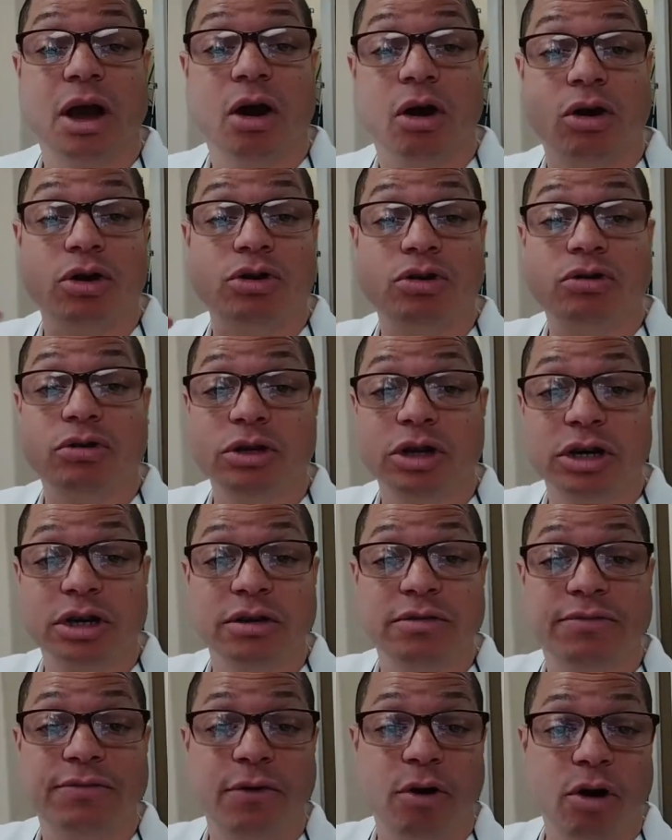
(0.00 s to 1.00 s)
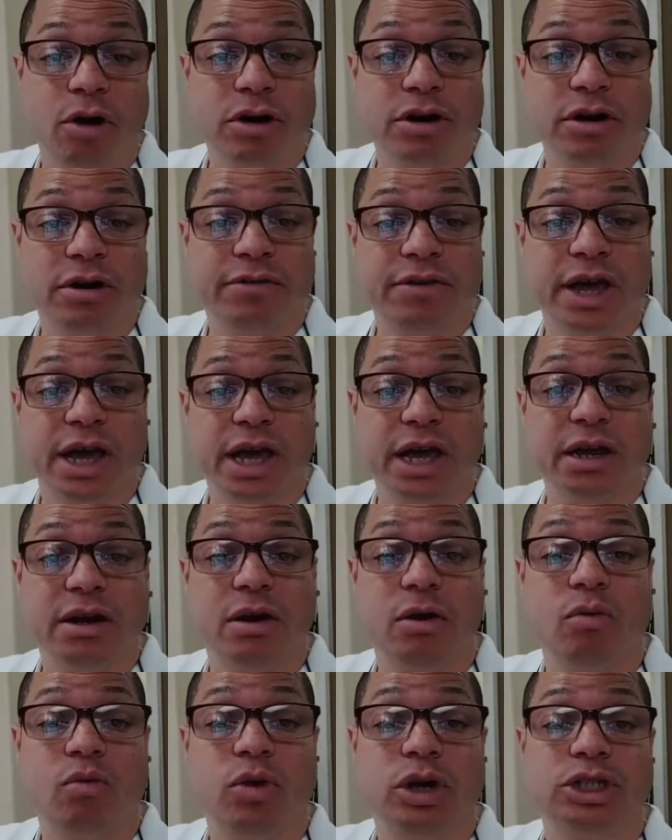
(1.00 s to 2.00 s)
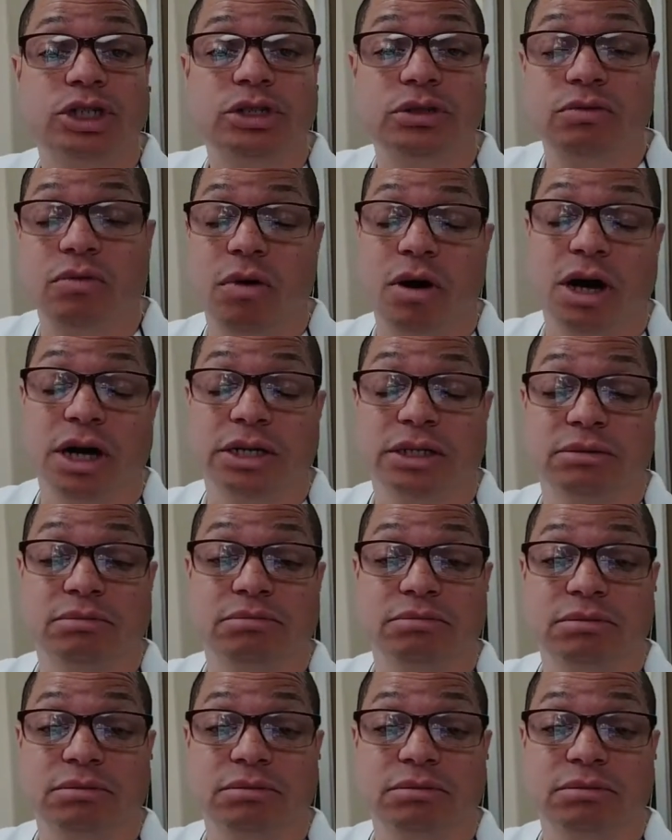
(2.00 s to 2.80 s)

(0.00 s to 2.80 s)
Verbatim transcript: Are you looking far enough ahead of what you want?